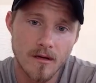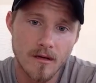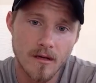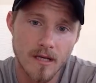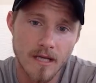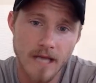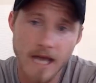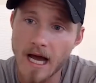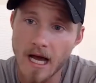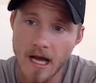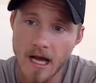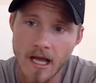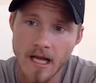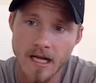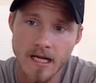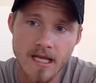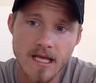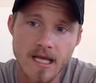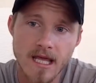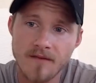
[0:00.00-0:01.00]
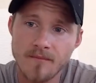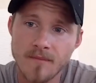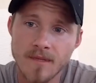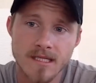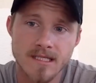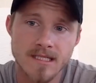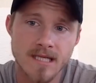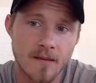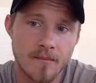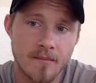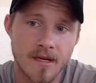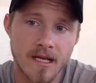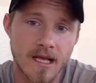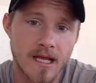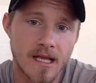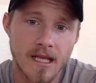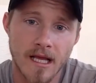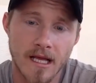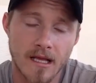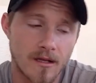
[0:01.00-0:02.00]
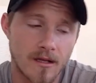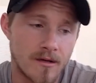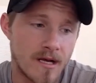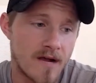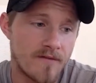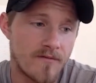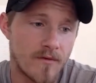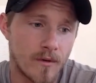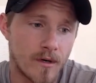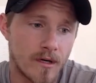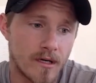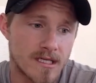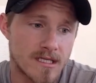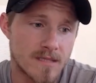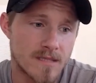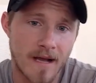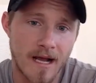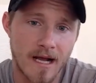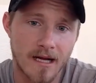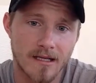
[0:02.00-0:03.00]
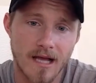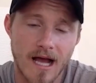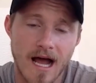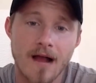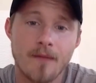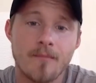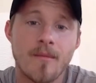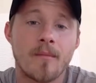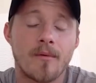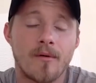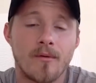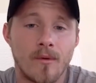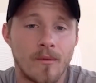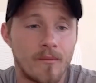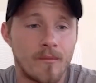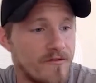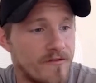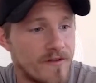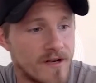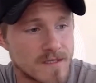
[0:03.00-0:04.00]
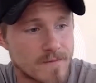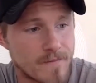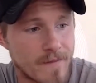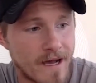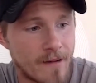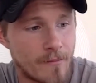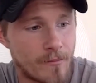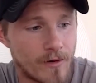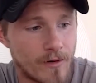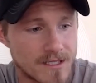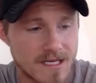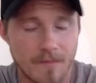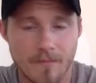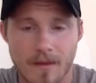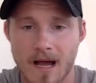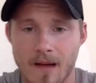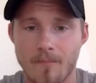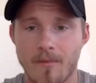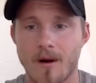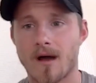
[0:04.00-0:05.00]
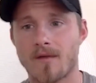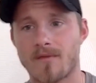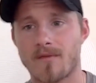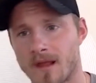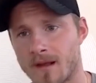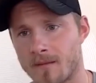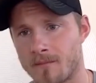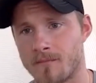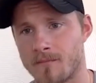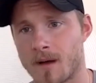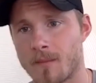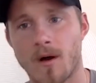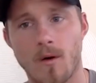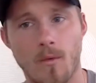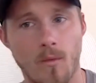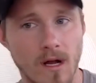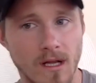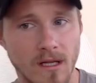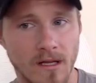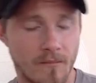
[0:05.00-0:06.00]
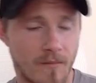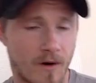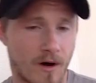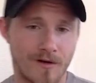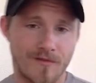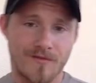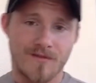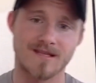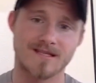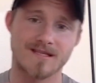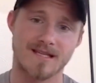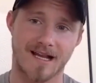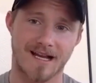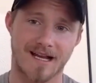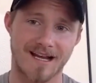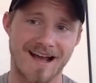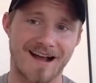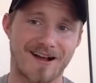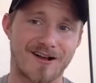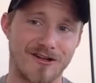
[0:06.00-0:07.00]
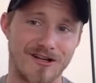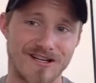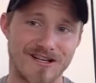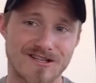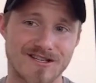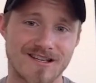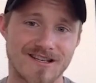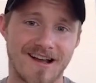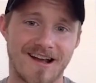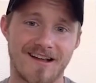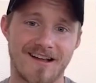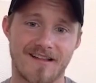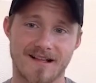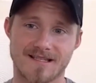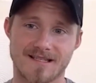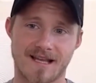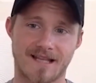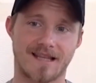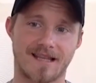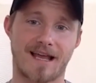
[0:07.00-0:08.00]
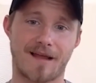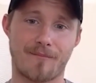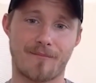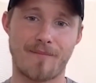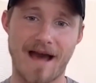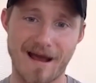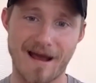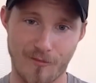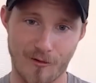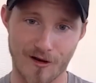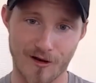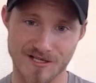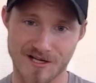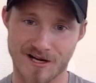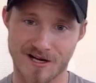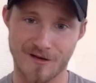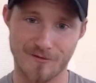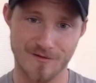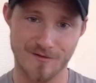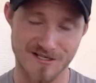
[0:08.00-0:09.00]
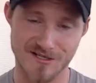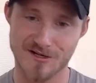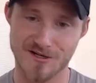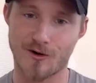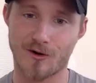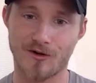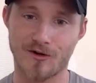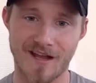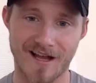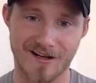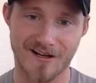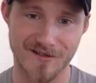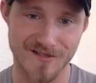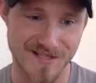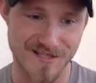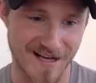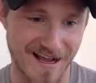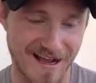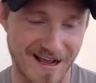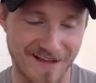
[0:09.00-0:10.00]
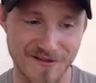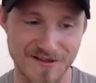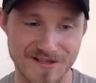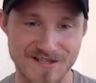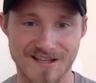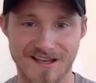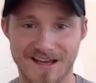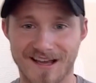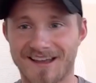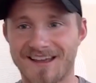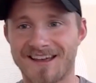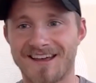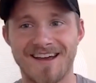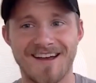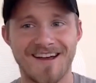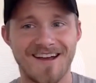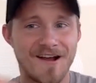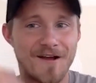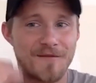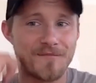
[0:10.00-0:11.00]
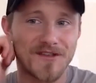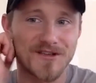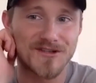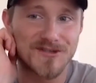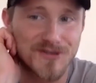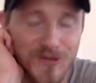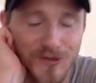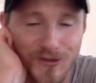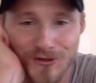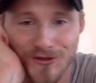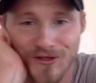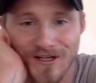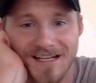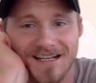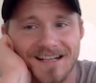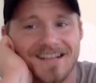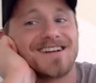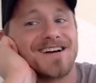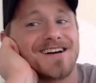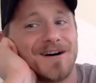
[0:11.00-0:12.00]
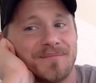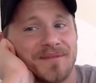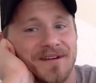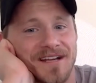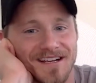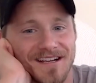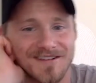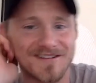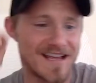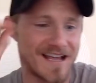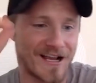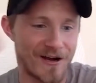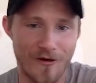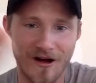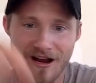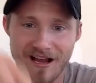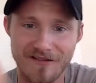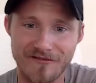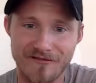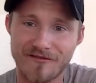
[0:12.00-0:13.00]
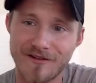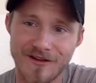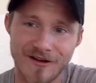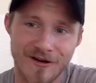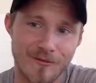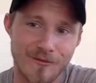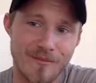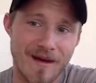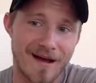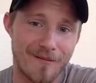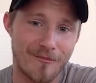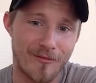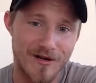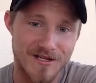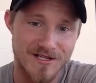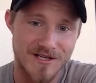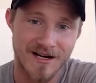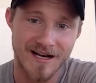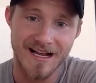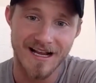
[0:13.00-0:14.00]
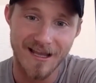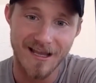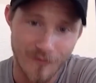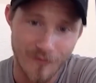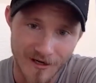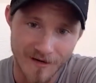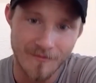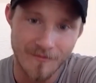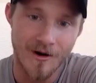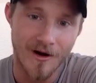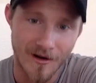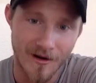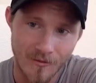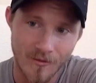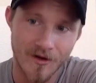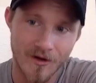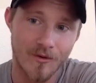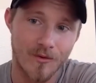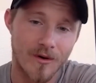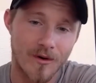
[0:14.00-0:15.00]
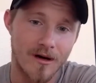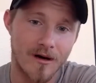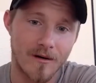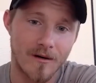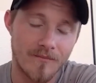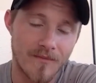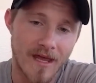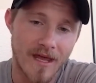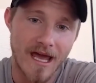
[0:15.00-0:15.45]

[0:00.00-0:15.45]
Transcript: Yeah, and he gave me the time of day like you never would expect. I remember when we finished Bad Boys, I bought Will and Martin this like necklace that said like Bad Boys on it. It was this gold necklace that I had this jewelry company engraved, you know, Bad Boys on. I gave one to Martin and one to Will.